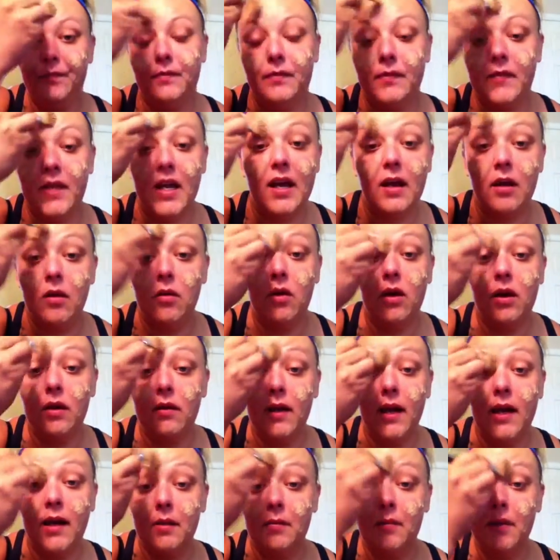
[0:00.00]
Now, a
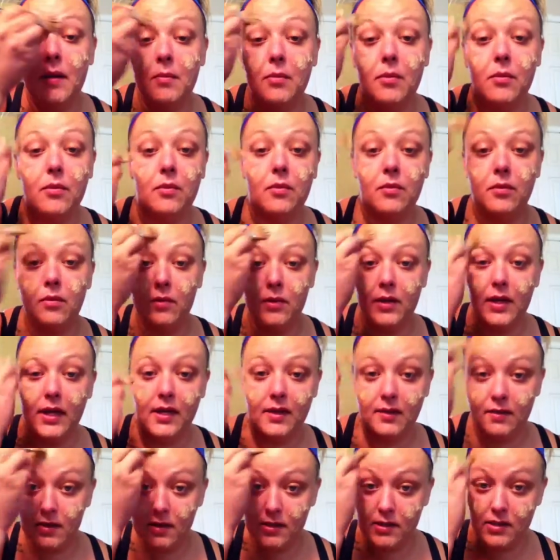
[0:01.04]
lot of people
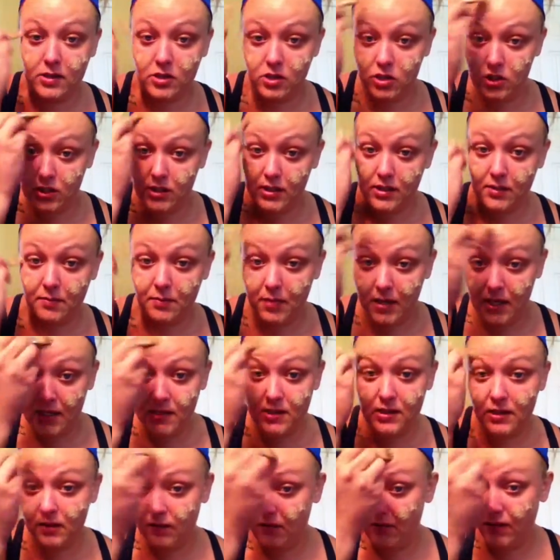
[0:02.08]
like this as just a
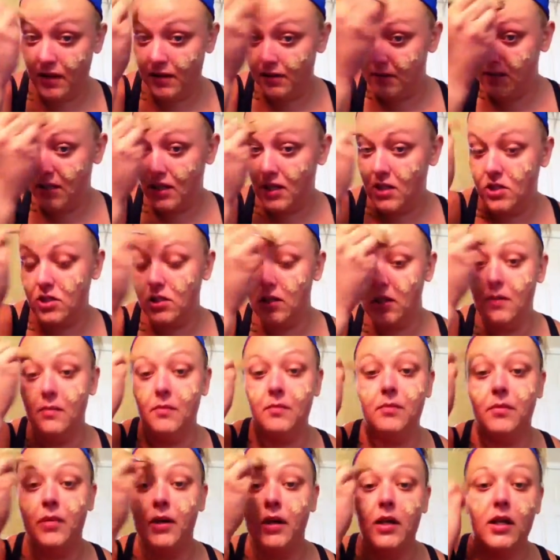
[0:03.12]
basic
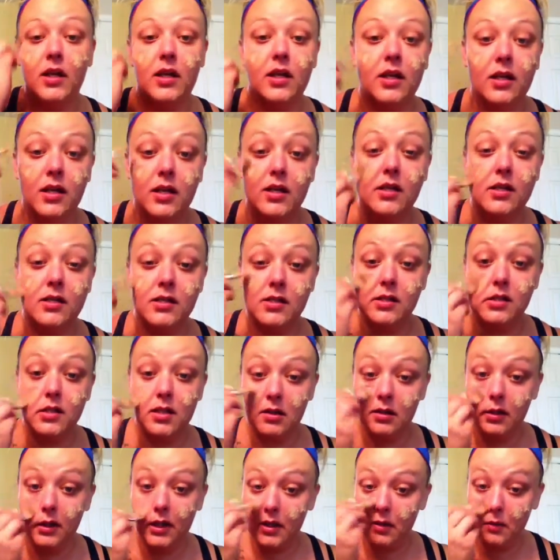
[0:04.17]
foundation, but it is the
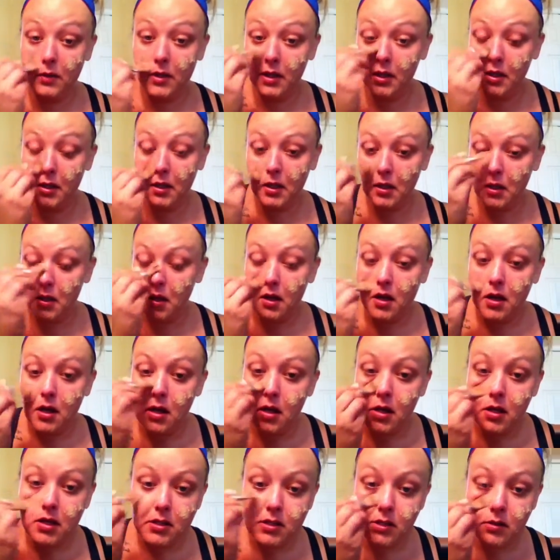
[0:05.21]
liquid,
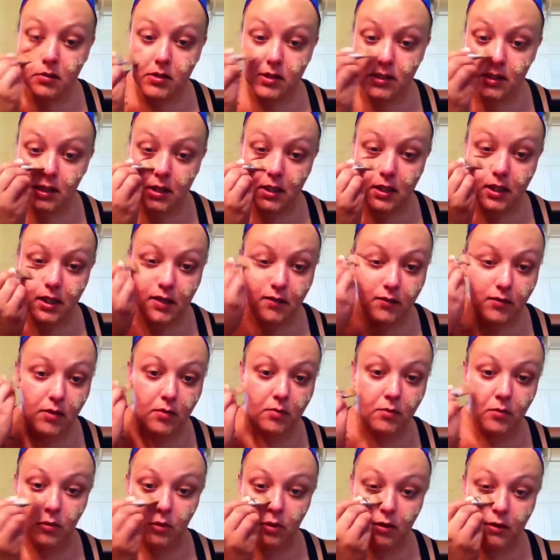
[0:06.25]
so it's going to give you
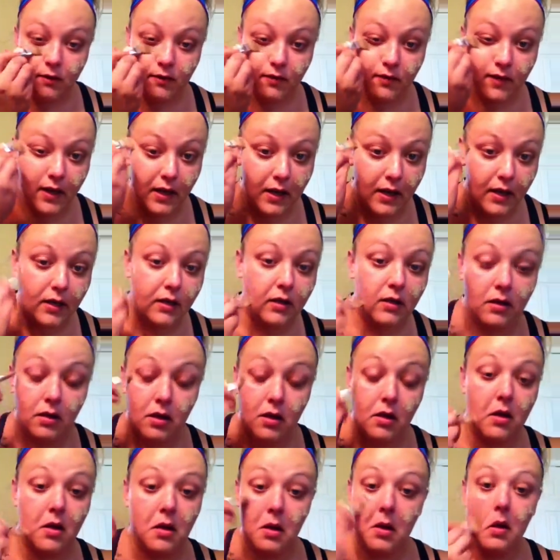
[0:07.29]
more of that
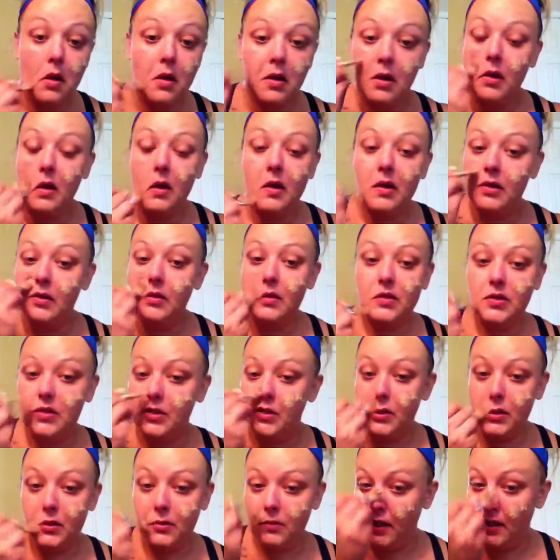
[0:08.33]

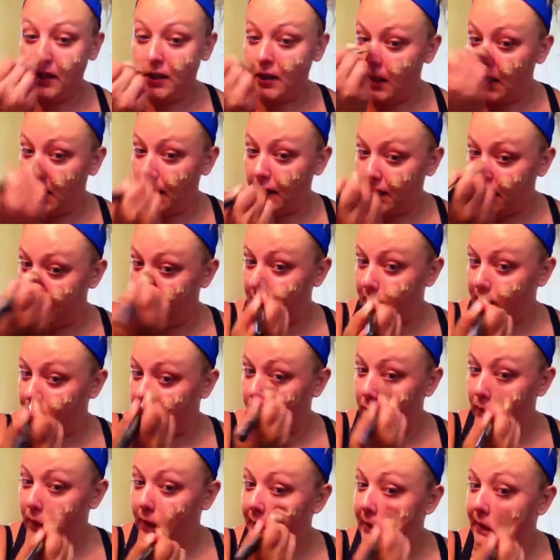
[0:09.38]
dewy kind of
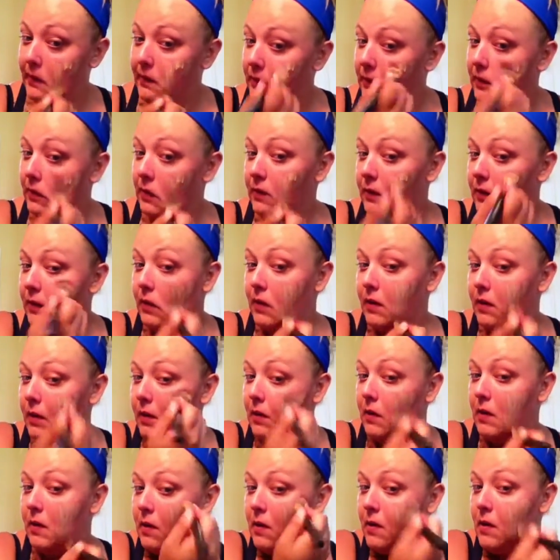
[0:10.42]
wet look,
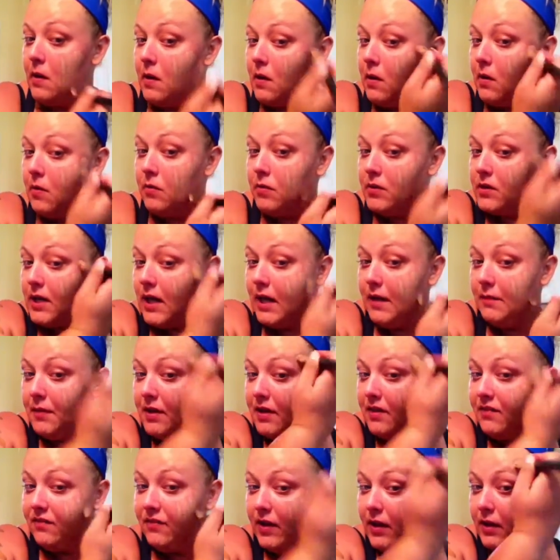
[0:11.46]
which I'm
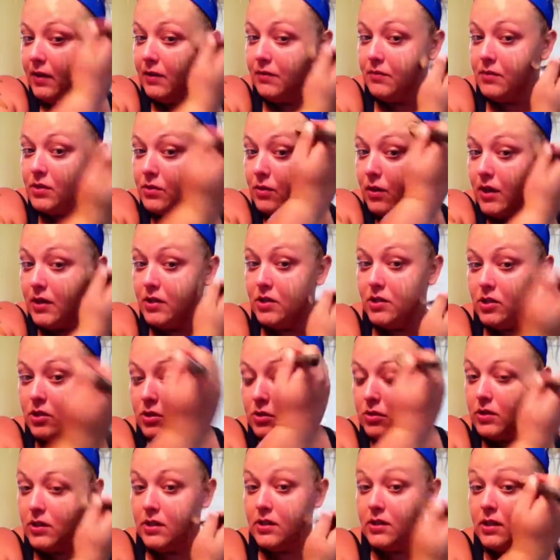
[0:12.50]
not a fan of, so I just
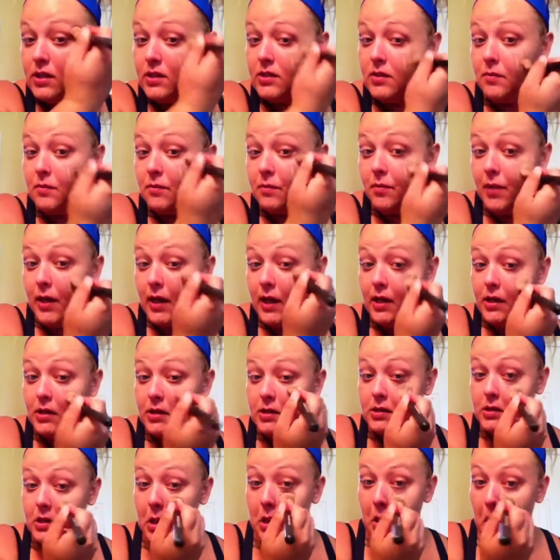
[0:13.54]
use this as a
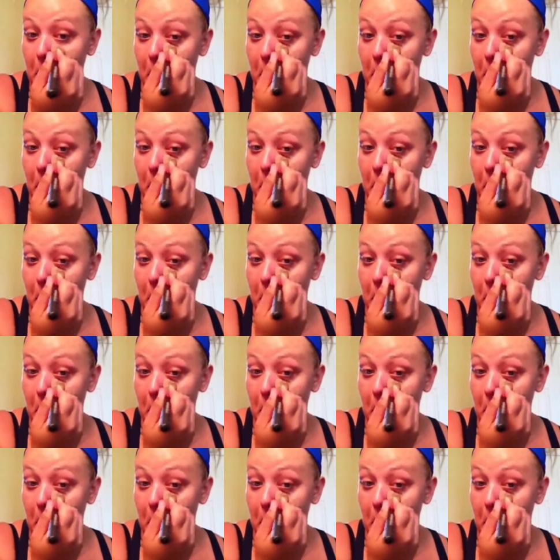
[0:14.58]
base.